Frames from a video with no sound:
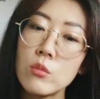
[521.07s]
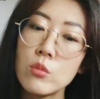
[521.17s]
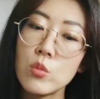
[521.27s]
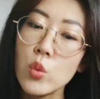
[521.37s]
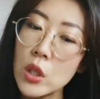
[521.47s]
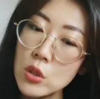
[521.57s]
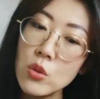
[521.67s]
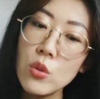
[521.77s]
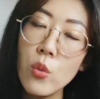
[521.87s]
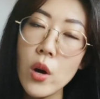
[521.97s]
what do
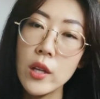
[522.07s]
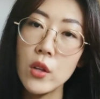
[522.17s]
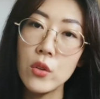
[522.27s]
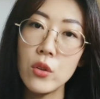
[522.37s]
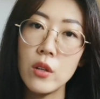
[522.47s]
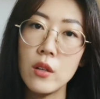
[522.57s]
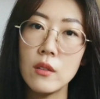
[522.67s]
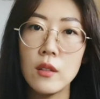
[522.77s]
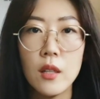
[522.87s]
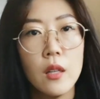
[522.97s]
you want to
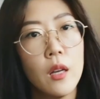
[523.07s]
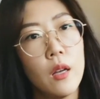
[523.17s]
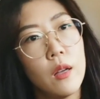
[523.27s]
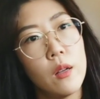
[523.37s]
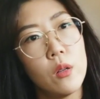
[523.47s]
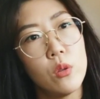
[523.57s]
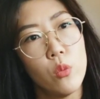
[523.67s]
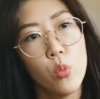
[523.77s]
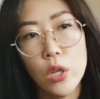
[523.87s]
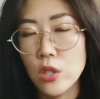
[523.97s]
learn,
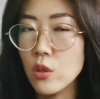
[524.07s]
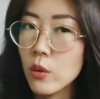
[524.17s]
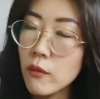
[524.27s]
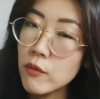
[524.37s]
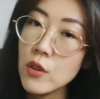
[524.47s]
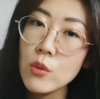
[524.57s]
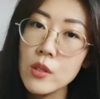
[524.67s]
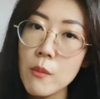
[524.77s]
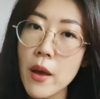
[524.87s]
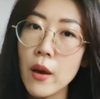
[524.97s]
what you're confused
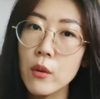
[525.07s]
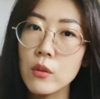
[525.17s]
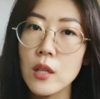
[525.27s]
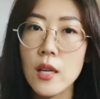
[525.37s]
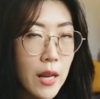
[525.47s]
about.